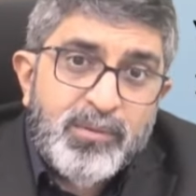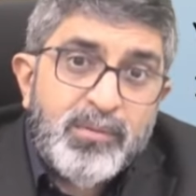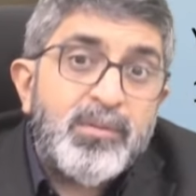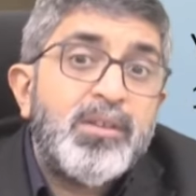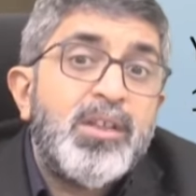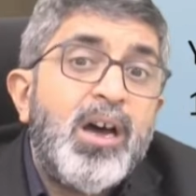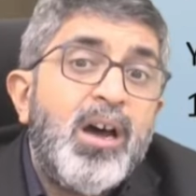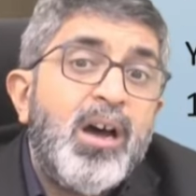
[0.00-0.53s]

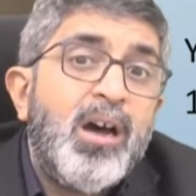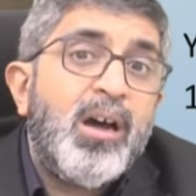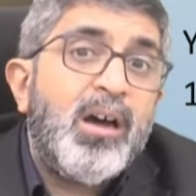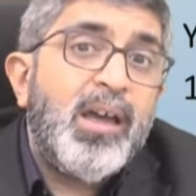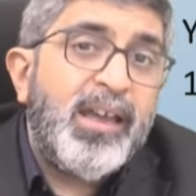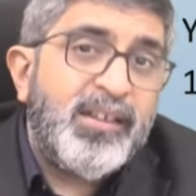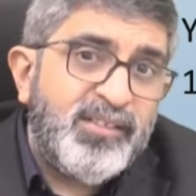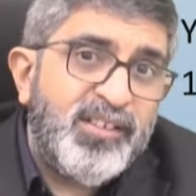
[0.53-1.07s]
the
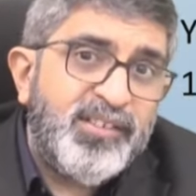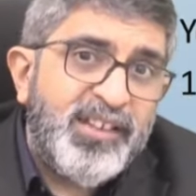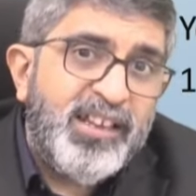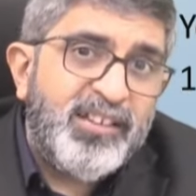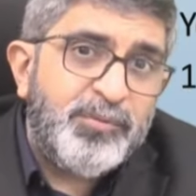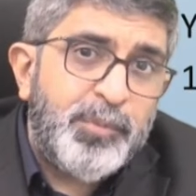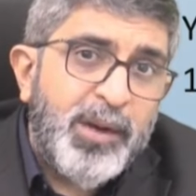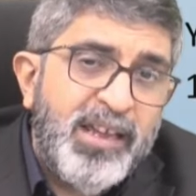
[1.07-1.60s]

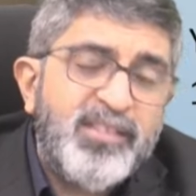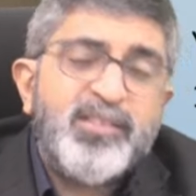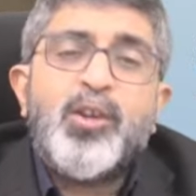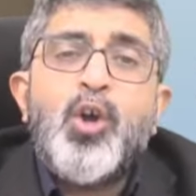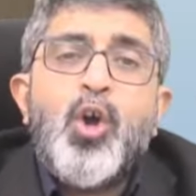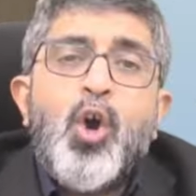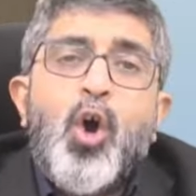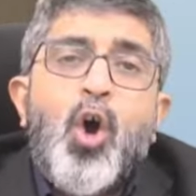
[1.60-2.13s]
exercise price,
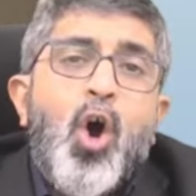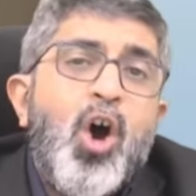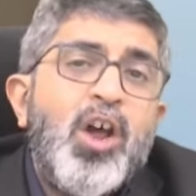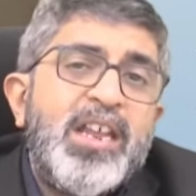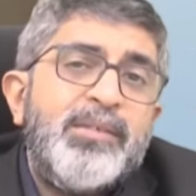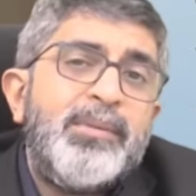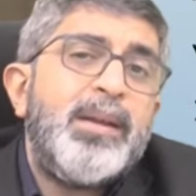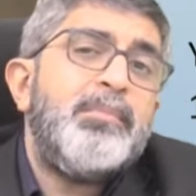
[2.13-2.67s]
or
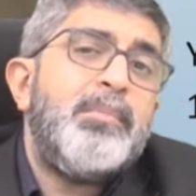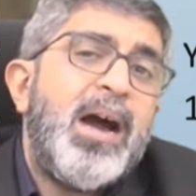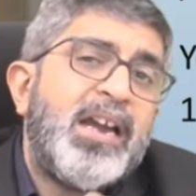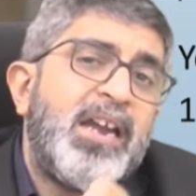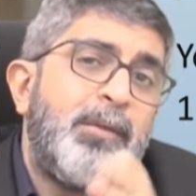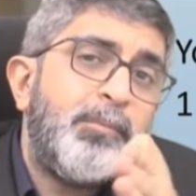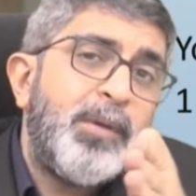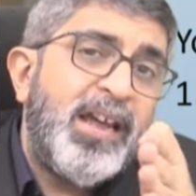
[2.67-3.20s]
even
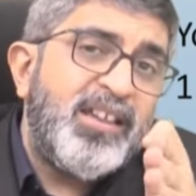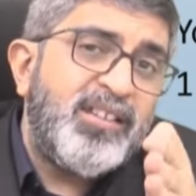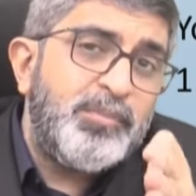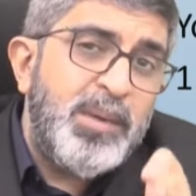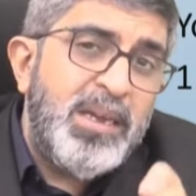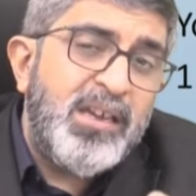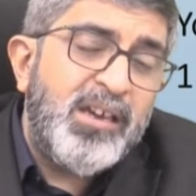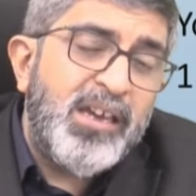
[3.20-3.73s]
market price
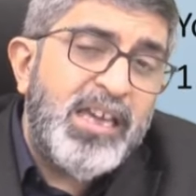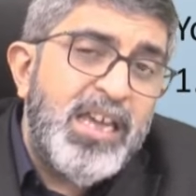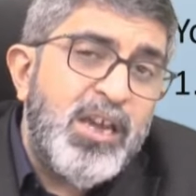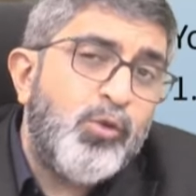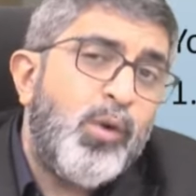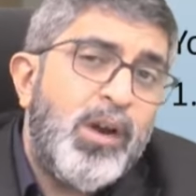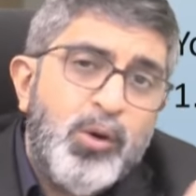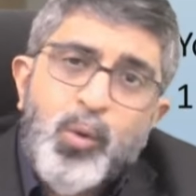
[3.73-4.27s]
being
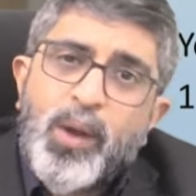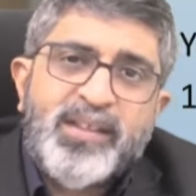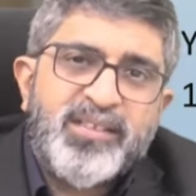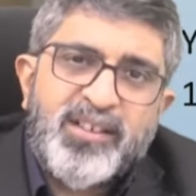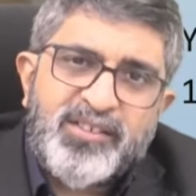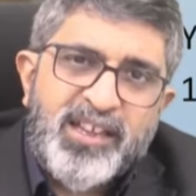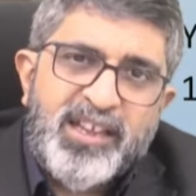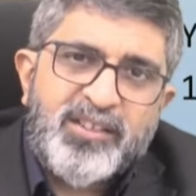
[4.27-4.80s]
equal to
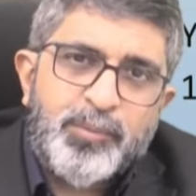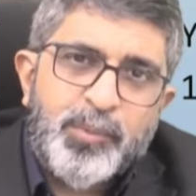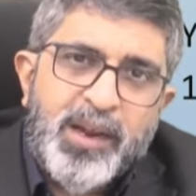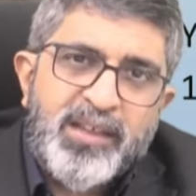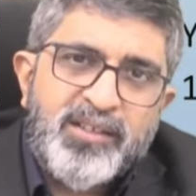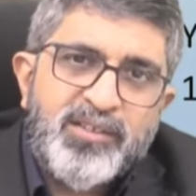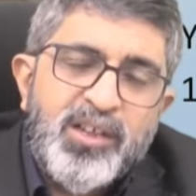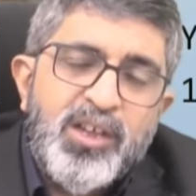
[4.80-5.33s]
exercise
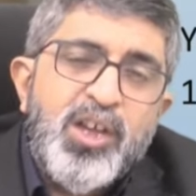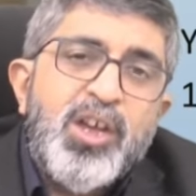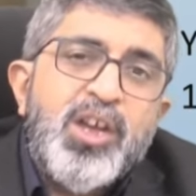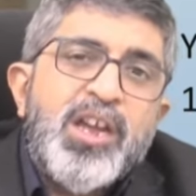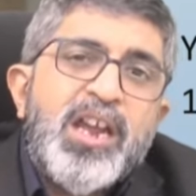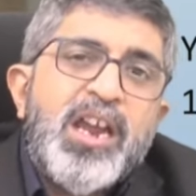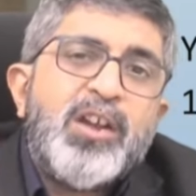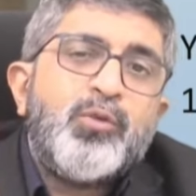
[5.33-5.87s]
price,
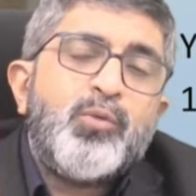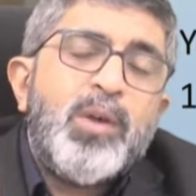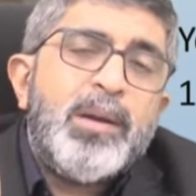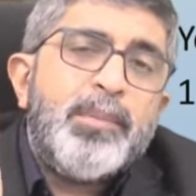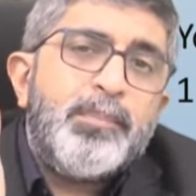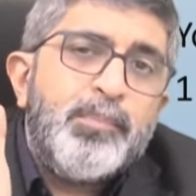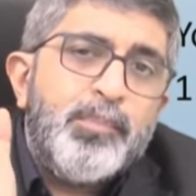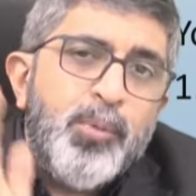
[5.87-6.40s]
it will
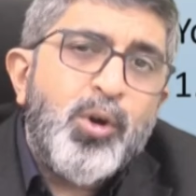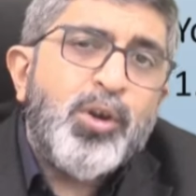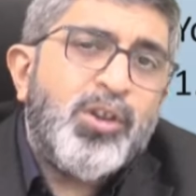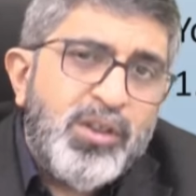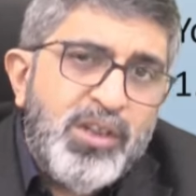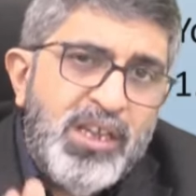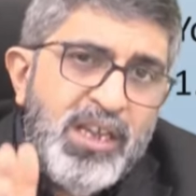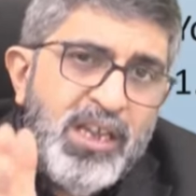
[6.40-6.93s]

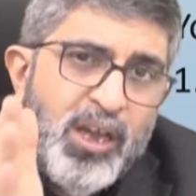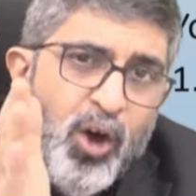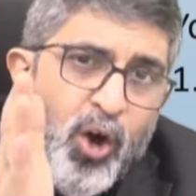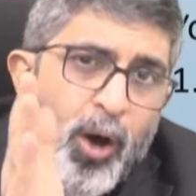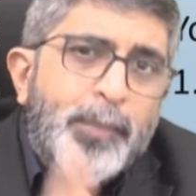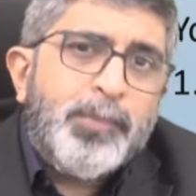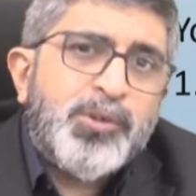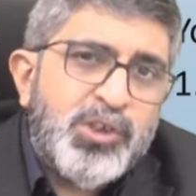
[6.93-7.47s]
put the
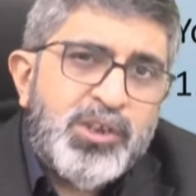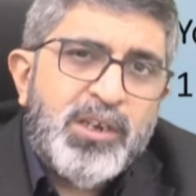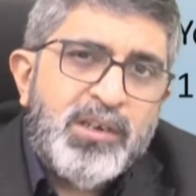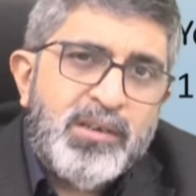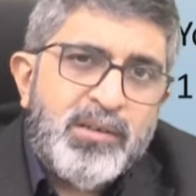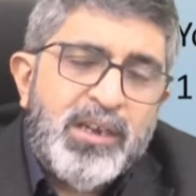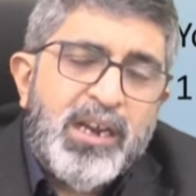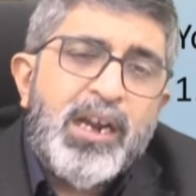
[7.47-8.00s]

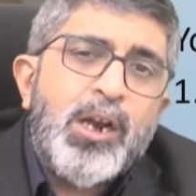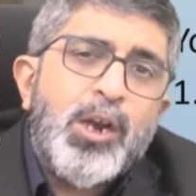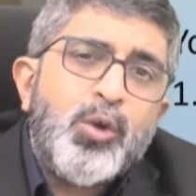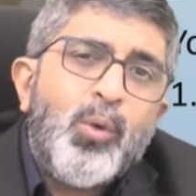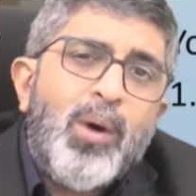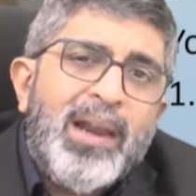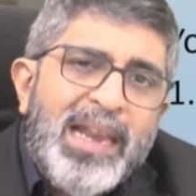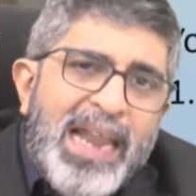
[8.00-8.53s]
option
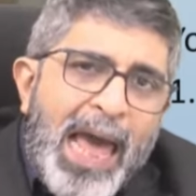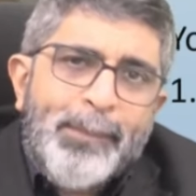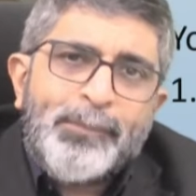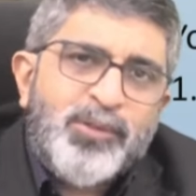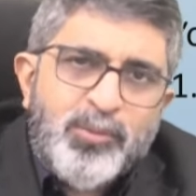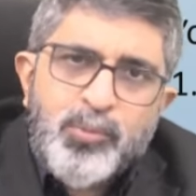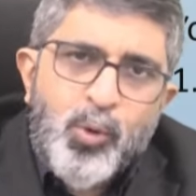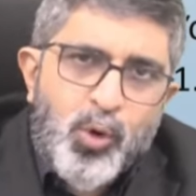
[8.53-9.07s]
into a
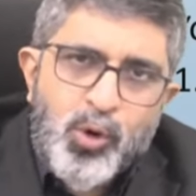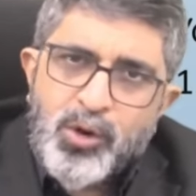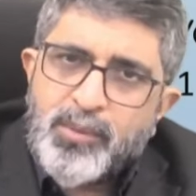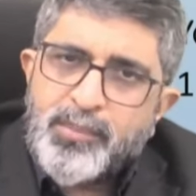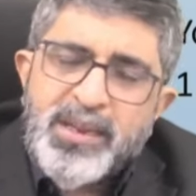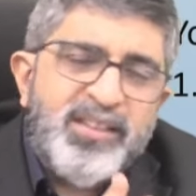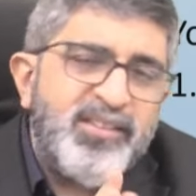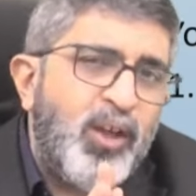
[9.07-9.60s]
lapse mode,
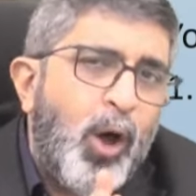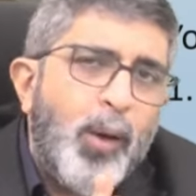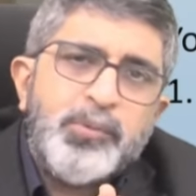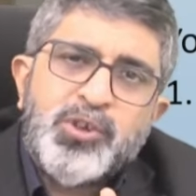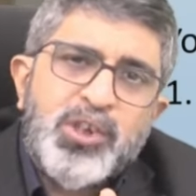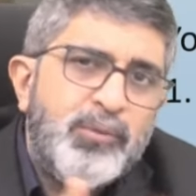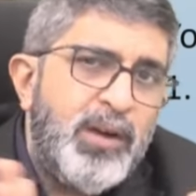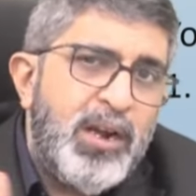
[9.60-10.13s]
means the
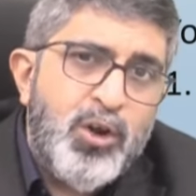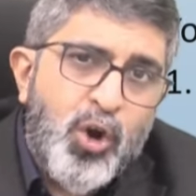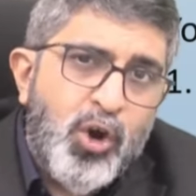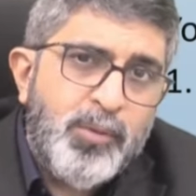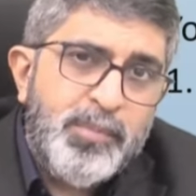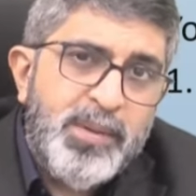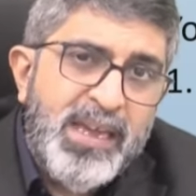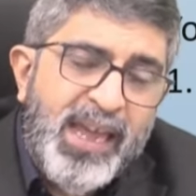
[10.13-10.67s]
option will
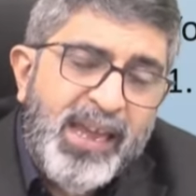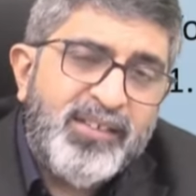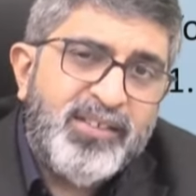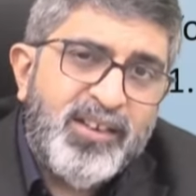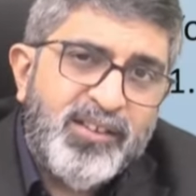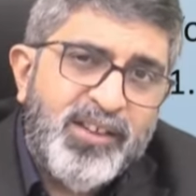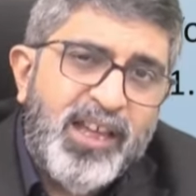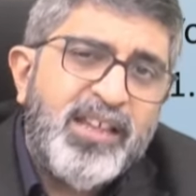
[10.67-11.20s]
not be
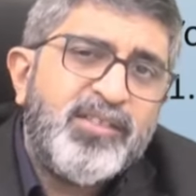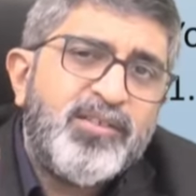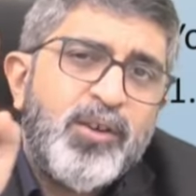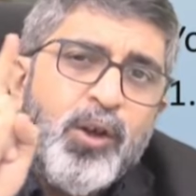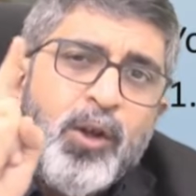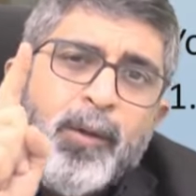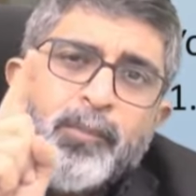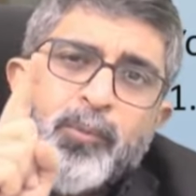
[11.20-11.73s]
exercised.
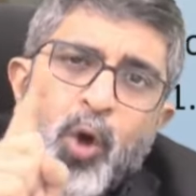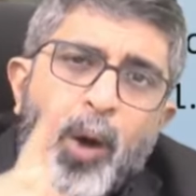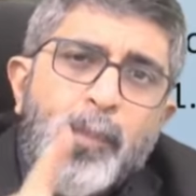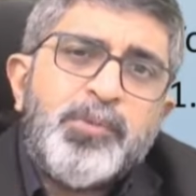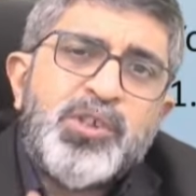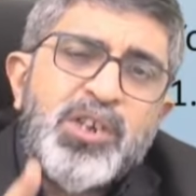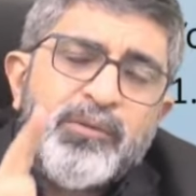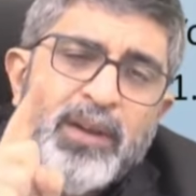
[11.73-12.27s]

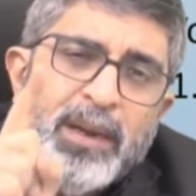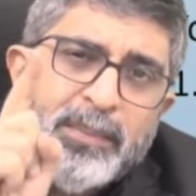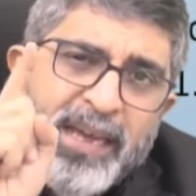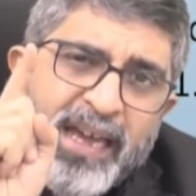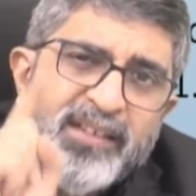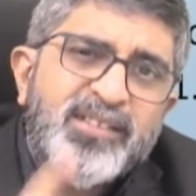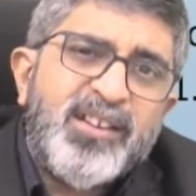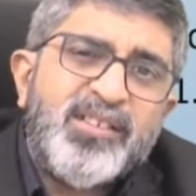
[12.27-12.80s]
Option will be
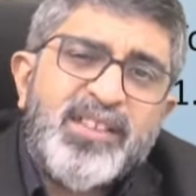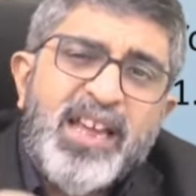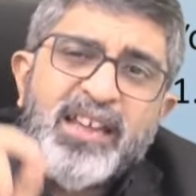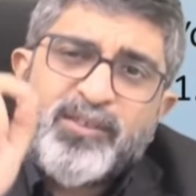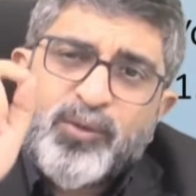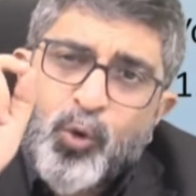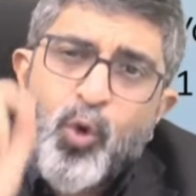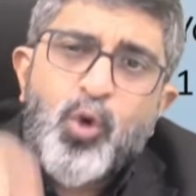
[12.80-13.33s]

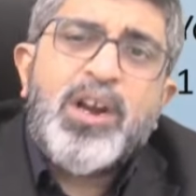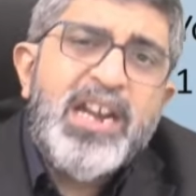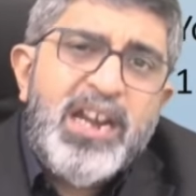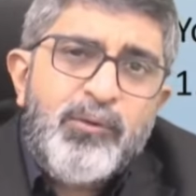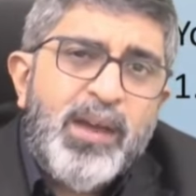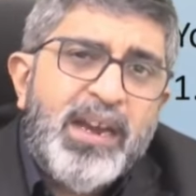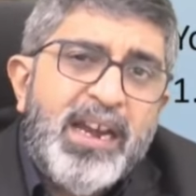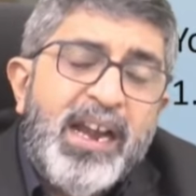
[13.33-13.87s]
exercised only
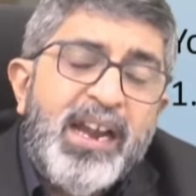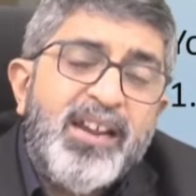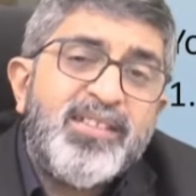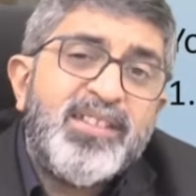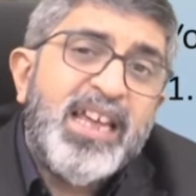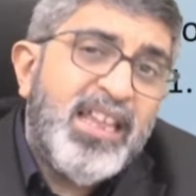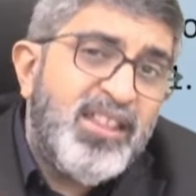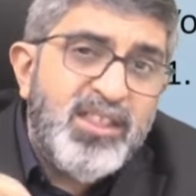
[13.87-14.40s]
when it is
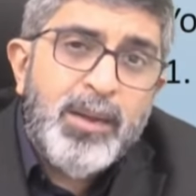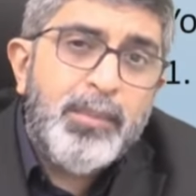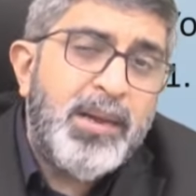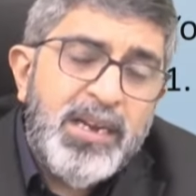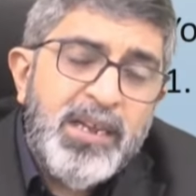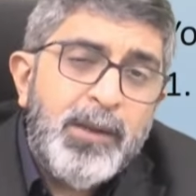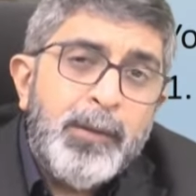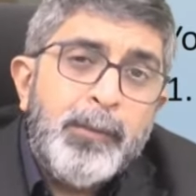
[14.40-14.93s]
in the
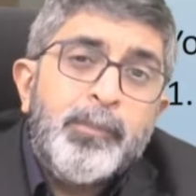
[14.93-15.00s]
money.